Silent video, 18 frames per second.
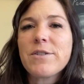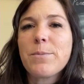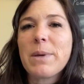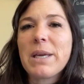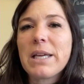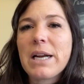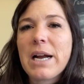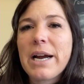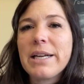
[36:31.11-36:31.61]
me
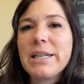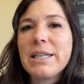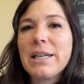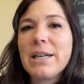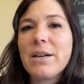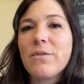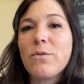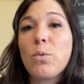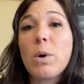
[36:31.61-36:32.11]
an
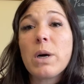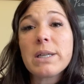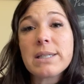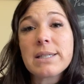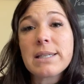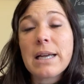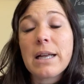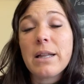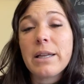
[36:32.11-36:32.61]
idea of
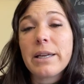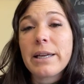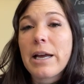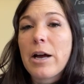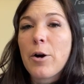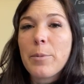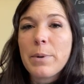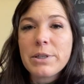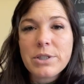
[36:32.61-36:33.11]
what's selling,
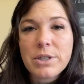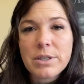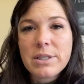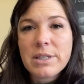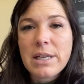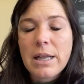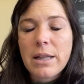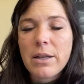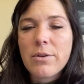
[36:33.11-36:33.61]
how much it's
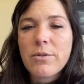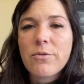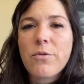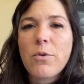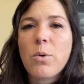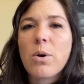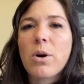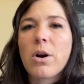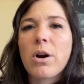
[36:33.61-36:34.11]
selling
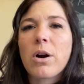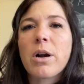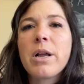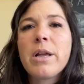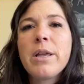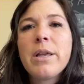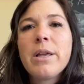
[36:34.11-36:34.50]
for